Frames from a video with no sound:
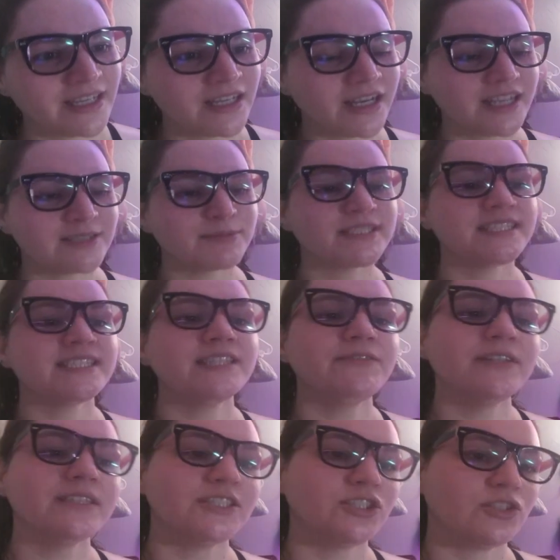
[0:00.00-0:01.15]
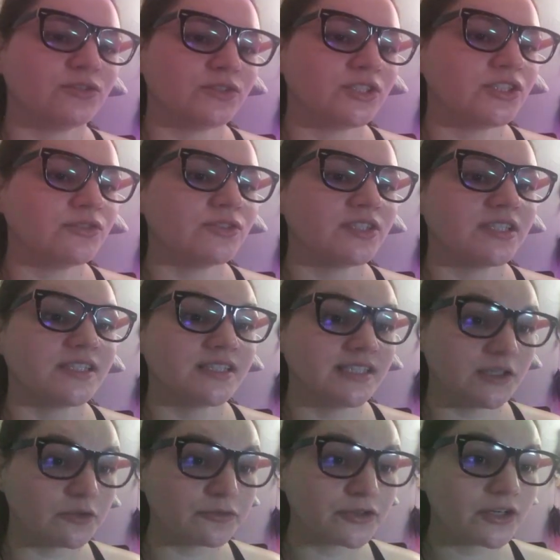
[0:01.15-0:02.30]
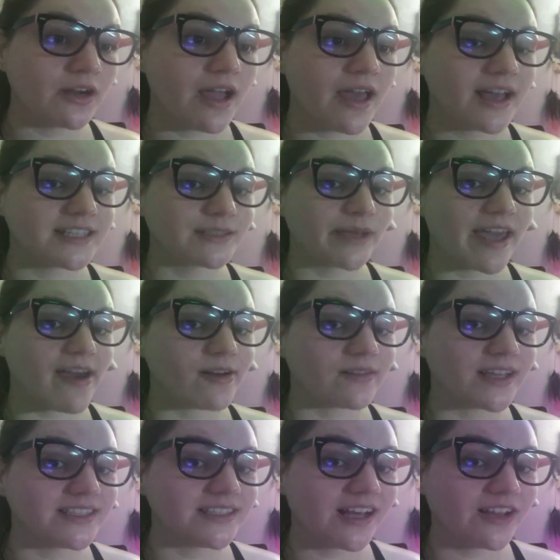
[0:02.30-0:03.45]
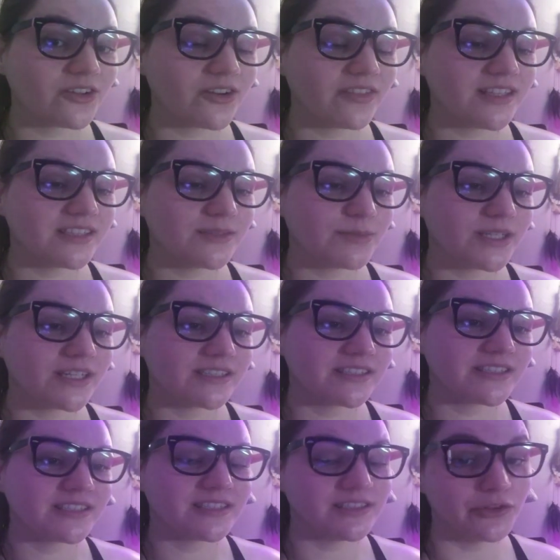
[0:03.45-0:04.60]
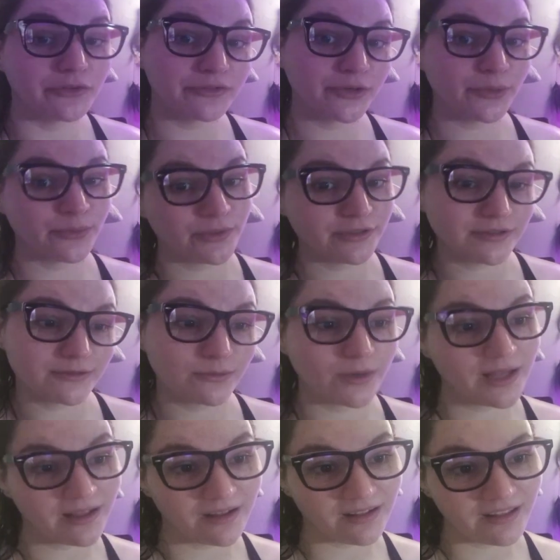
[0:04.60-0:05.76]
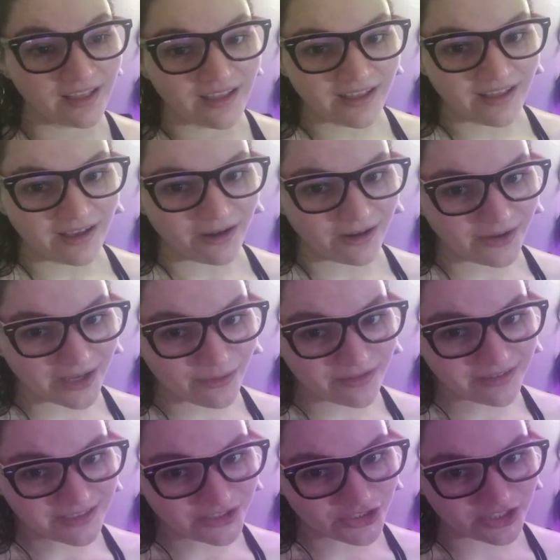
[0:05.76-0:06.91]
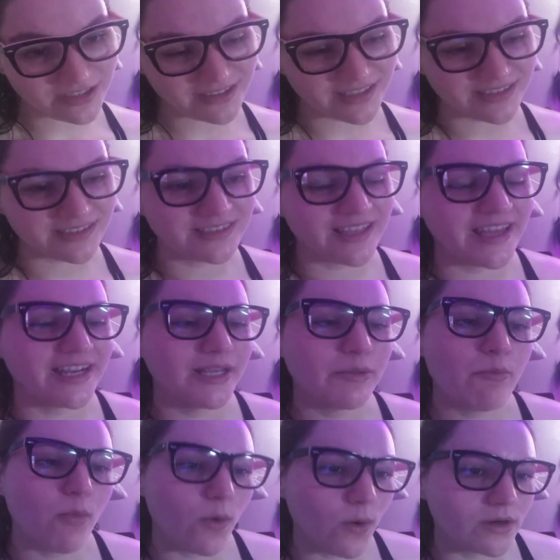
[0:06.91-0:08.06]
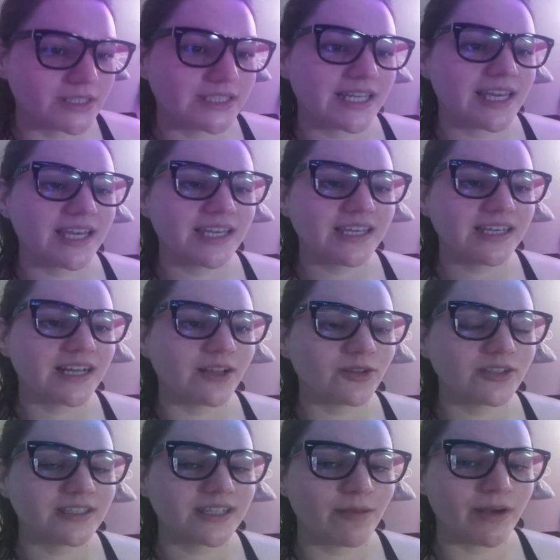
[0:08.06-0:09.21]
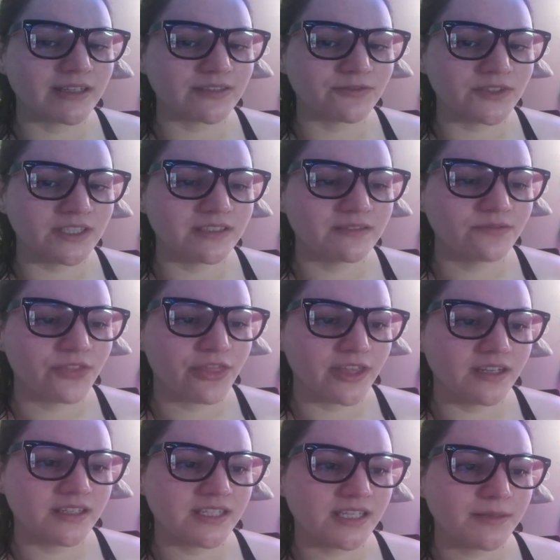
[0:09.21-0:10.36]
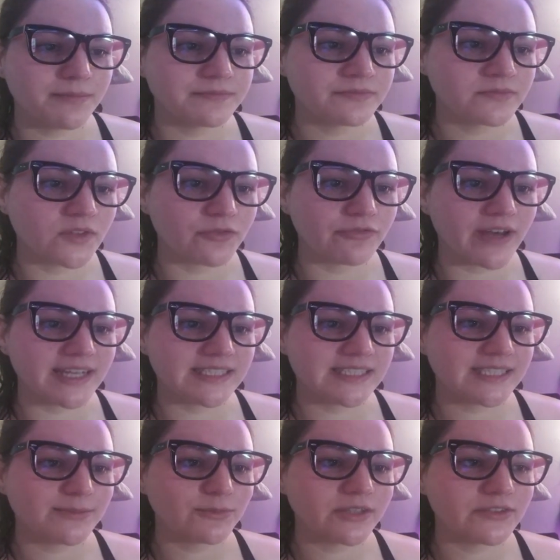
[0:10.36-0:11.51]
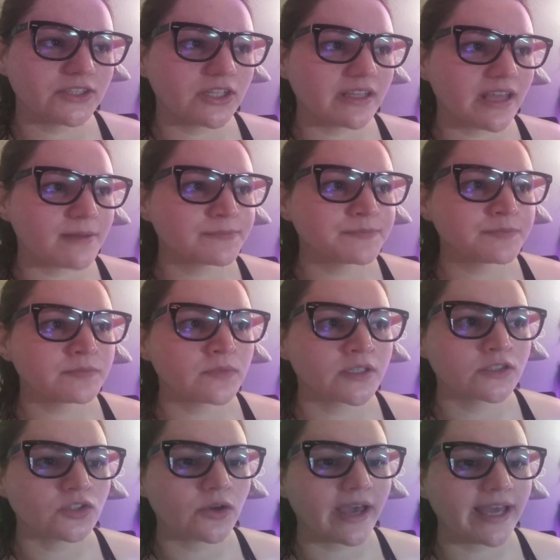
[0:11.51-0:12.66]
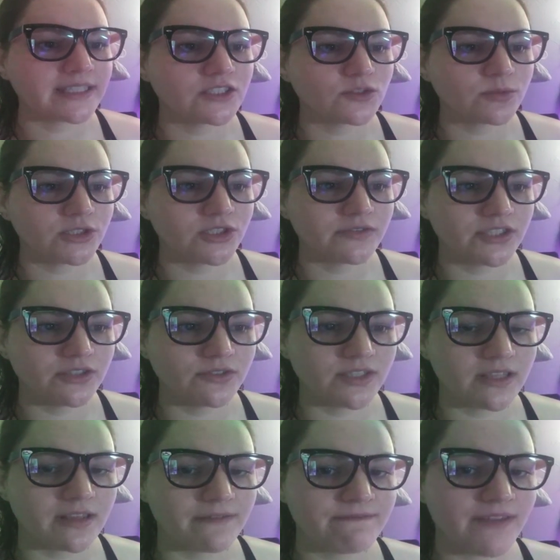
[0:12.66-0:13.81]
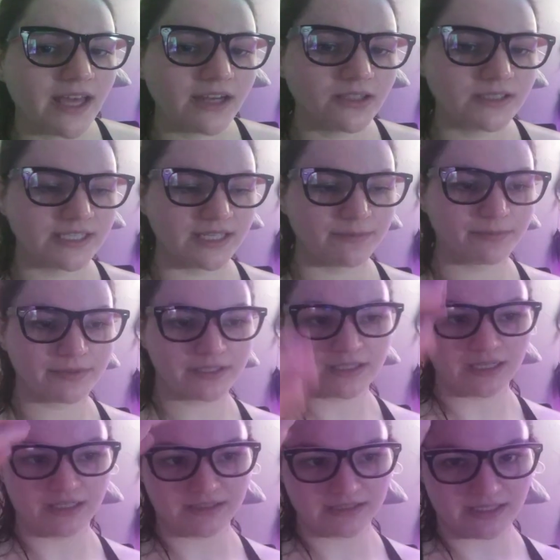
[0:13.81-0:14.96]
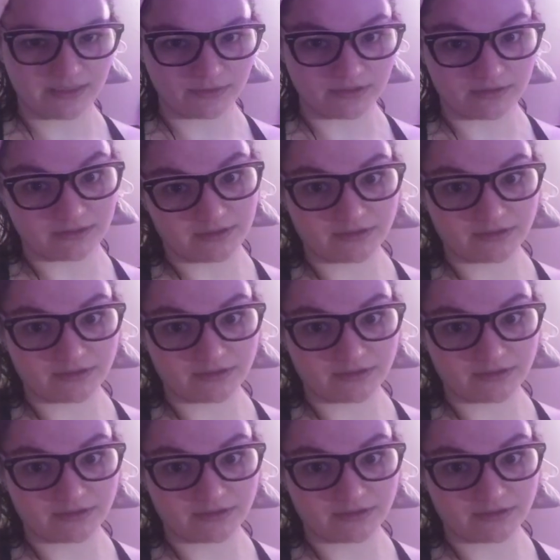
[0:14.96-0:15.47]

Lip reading: I specifically chose to use the silver as my outlining color on this because the silver worked well. Okay, well, it sure doesn't anymore. I can't get color to come out of the thin tip, the fine tip, whatever you call that. So I had to switch over to using the fatter tip because I was already